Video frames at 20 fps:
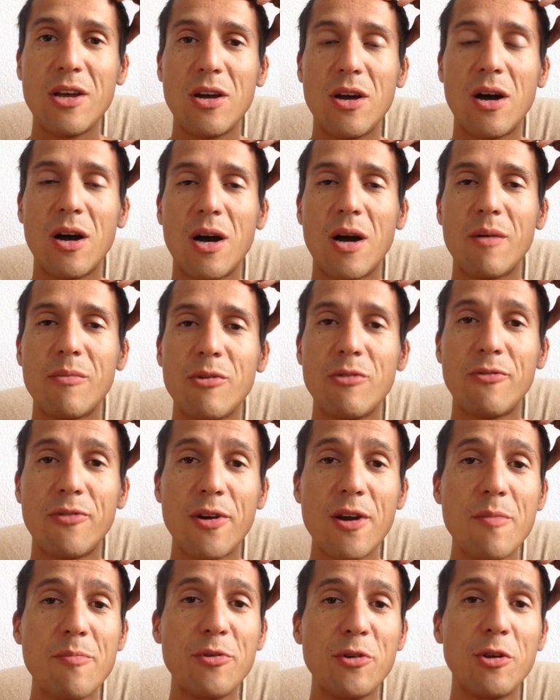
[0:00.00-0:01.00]
You're
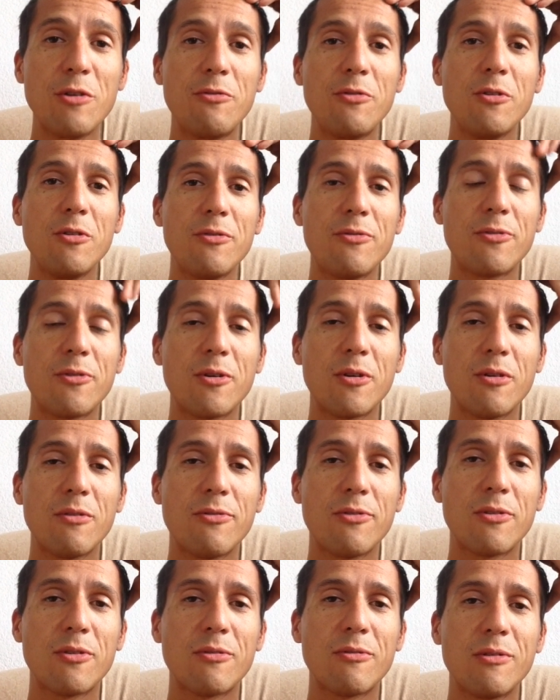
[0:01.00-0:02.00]
very beautiful for
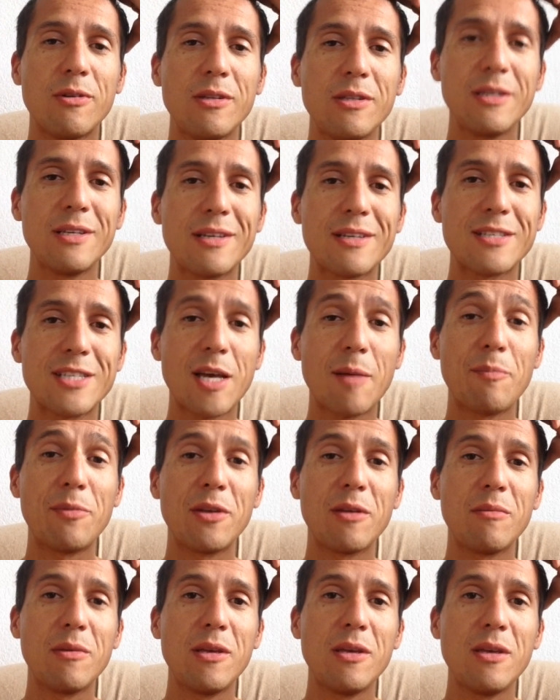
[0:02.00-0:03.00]
really
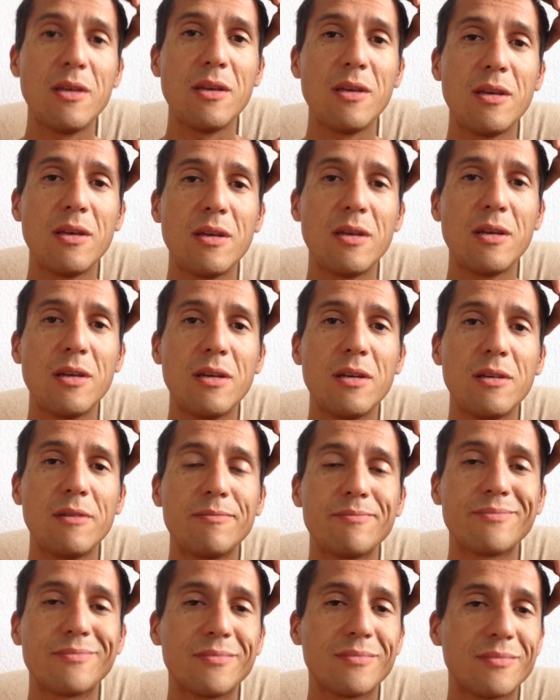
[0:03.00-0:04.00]
accepting me,
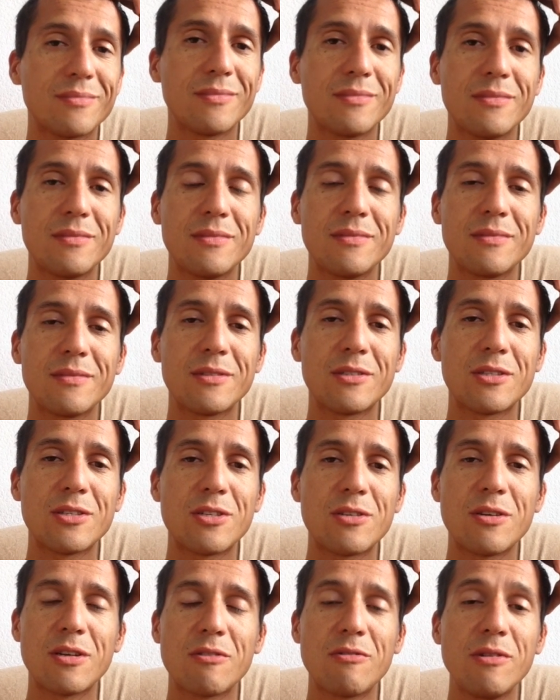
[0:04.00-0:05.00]

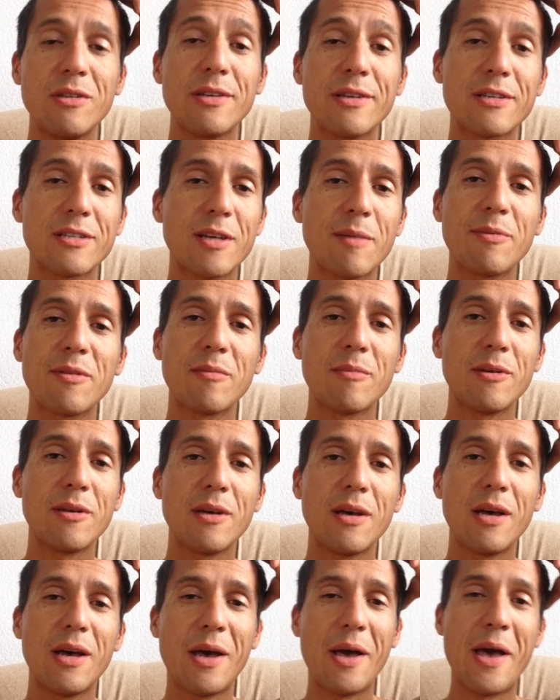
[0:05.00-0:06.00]
just really accepting me.
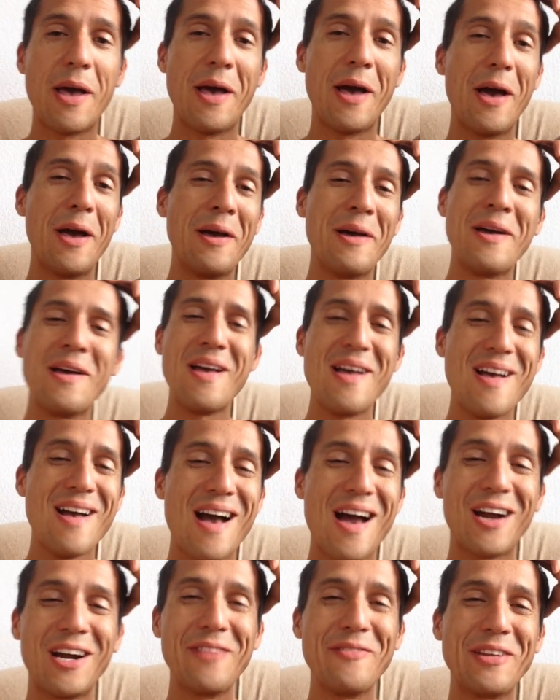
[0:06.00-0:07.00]

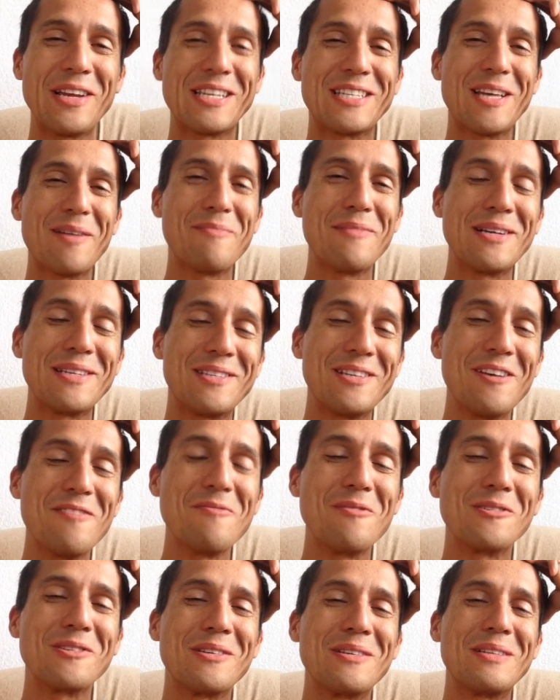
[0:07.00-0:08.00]
I don't even accept
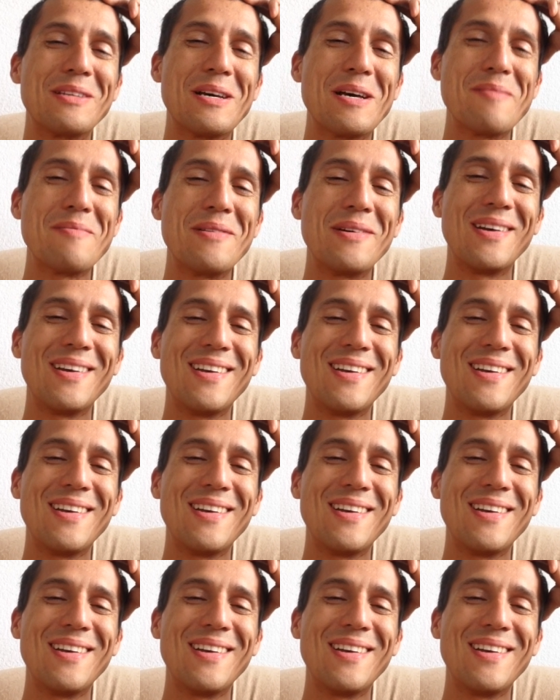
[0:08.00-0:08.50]
myself most of the time.